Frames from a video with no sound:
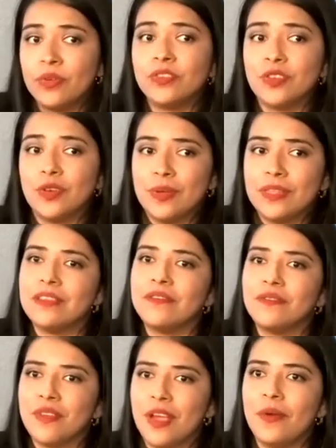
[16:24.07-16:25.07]
So it's a
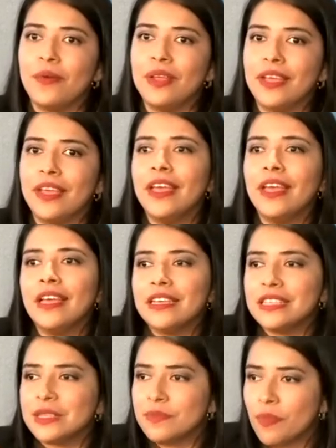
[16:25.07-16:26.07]
very
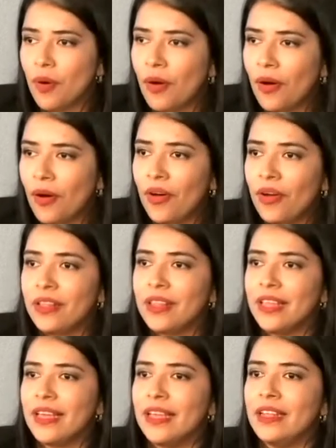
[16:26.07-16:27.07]
small
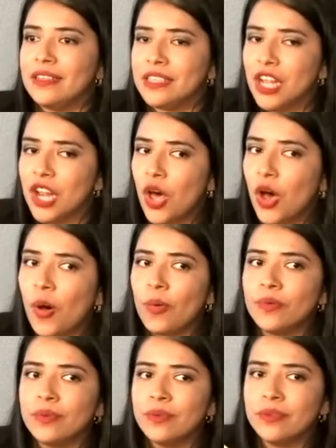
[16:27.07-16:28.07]
and
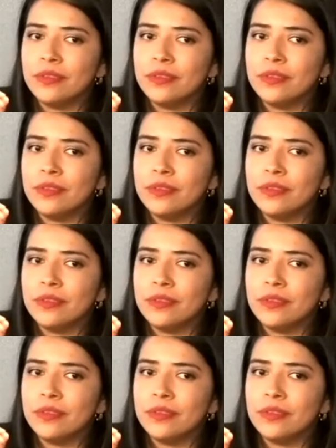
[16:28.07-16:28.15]
slow